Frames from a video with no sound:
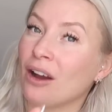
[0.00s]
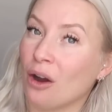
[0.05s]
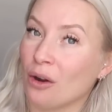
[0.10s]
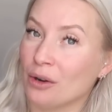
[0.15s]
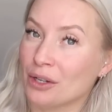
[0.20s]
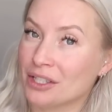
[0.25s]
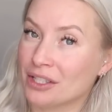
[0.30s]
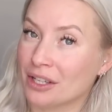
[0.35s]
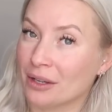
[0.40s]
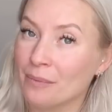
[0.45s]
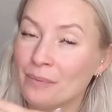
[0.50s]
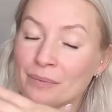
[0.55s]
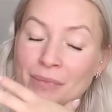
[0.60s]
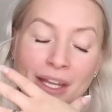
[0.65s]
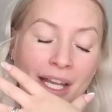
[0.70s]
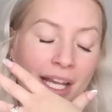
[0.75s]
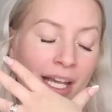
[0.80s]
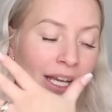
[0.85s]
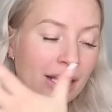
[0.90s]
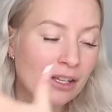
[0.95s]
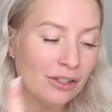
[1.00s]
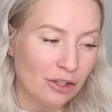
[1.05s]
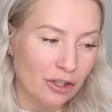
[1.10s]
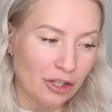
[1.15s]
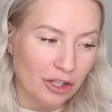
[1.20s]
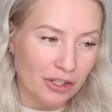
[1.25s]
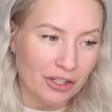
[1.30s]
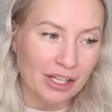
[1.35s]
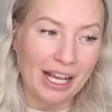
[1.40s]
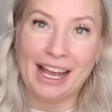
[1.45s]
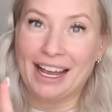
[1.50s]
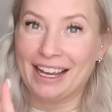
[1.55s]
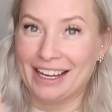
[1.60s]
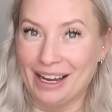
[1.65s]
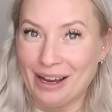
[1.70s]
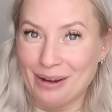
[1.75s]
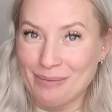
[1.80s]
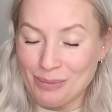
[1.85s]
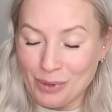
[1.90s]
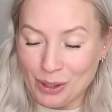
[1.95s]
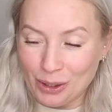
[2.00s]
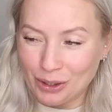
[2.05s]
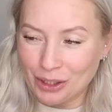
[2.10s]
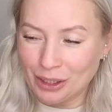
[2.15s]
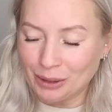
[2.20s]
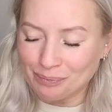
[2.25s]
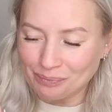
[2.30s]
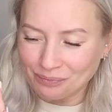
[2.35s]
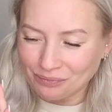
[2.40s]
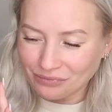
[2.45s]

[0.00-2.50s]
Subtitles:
item, such as a mug.